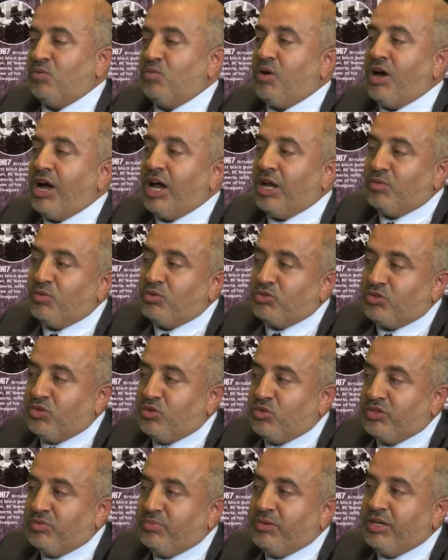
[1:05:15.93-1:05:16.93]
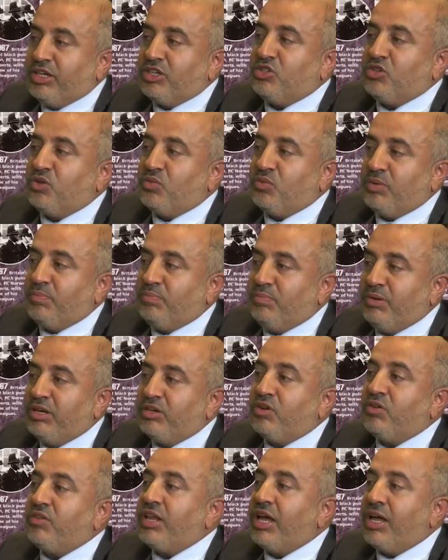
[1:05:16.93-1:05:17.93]
What I want to do is make sure we
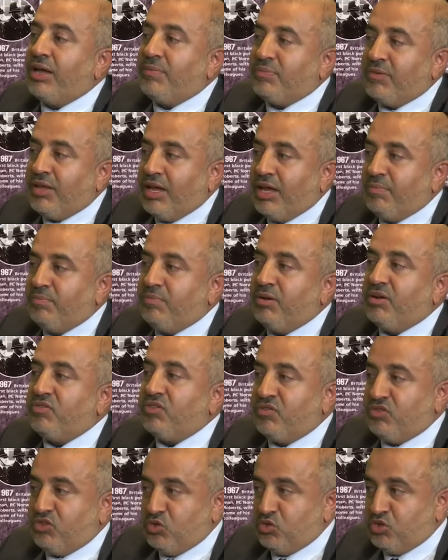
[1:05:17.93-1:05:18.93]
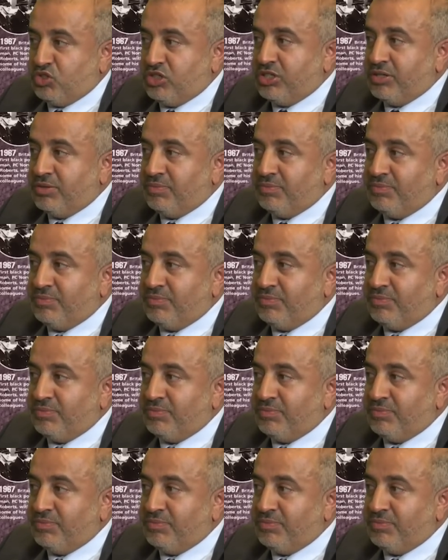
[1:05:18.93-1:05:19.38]
build on that and build for the future.